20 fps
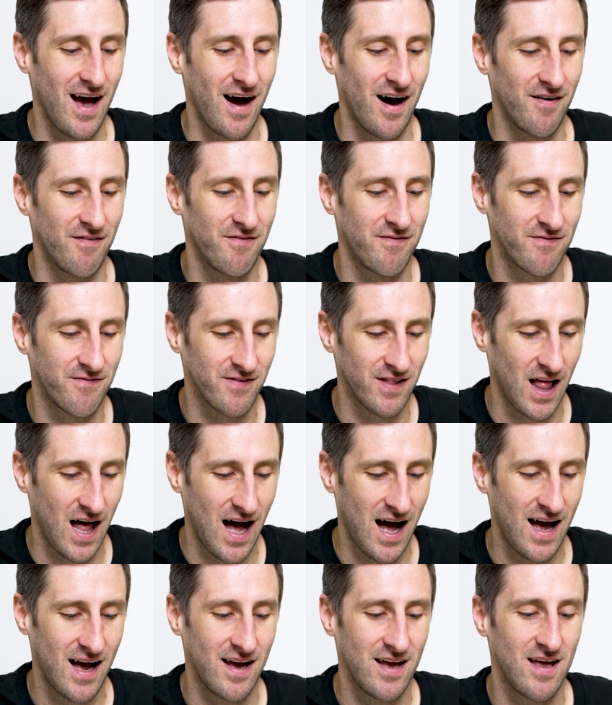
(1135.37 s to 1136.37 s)
a
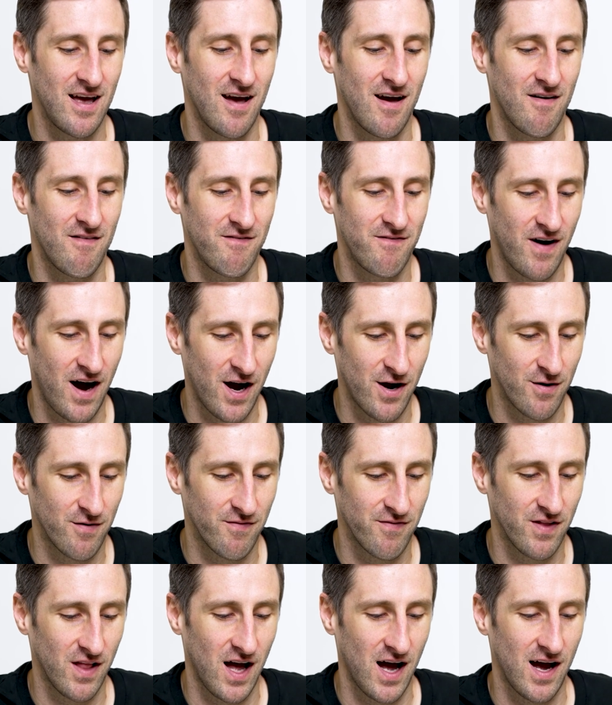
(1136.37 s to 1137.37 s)
Firefly,
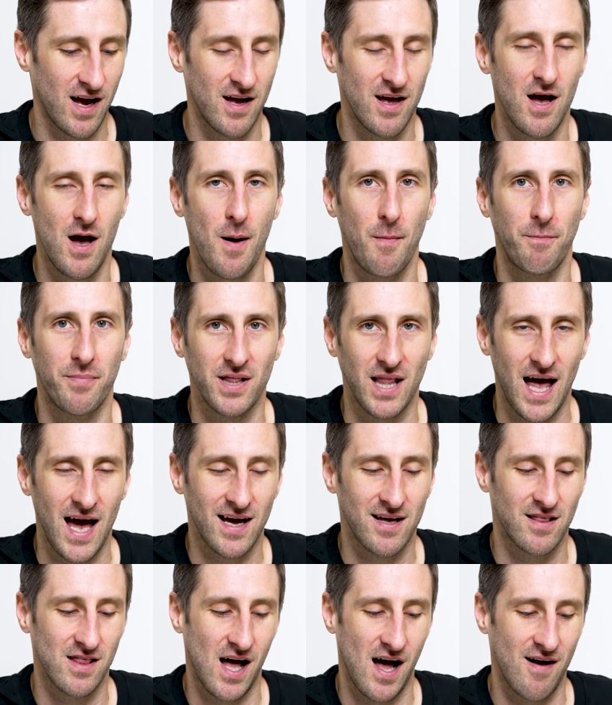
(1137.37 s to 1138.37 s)

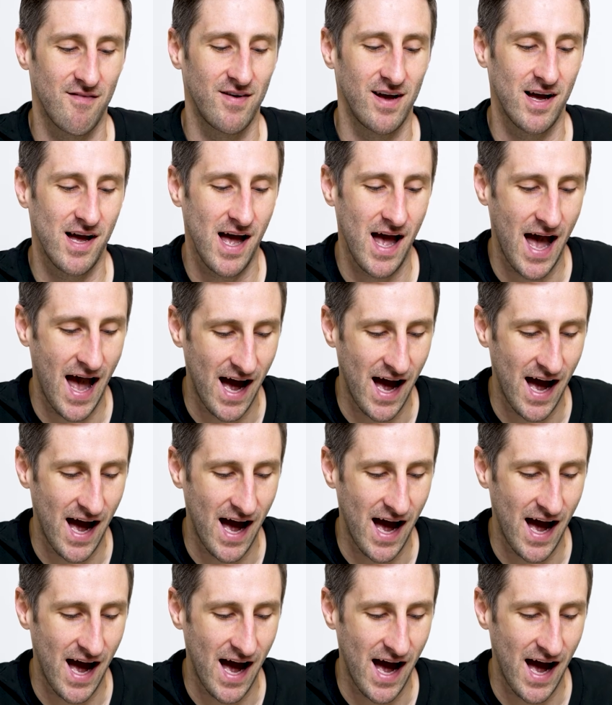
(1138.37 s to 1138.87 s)
Black Lava